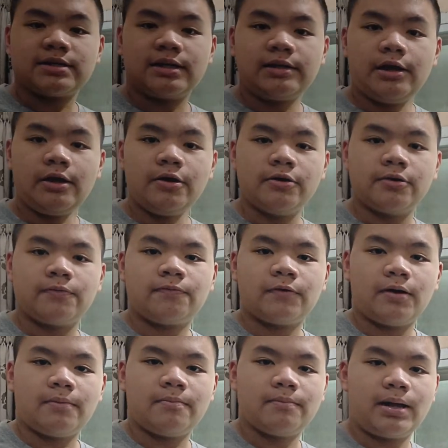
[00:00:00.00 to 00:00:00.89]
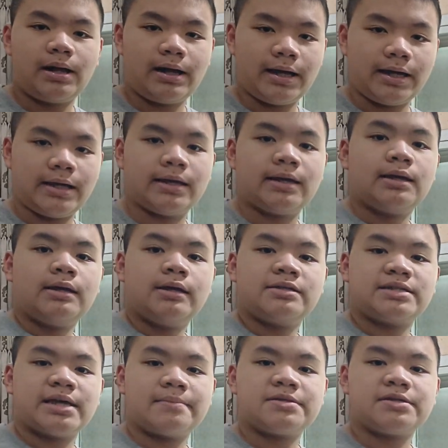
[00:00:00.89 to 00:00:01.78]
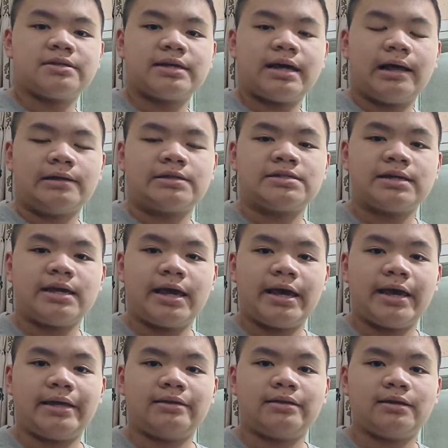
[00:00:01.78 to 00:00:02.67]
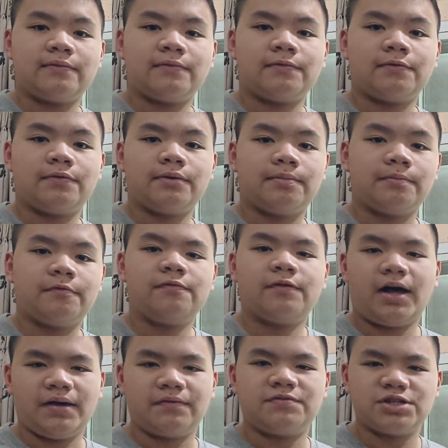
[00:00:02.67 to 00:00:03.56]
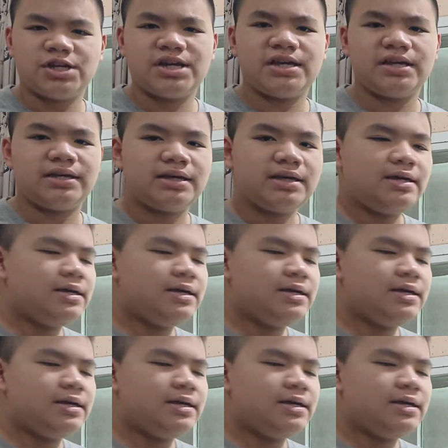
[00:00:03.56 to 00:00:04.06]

hello from my Samsung Galaxy A34 5G.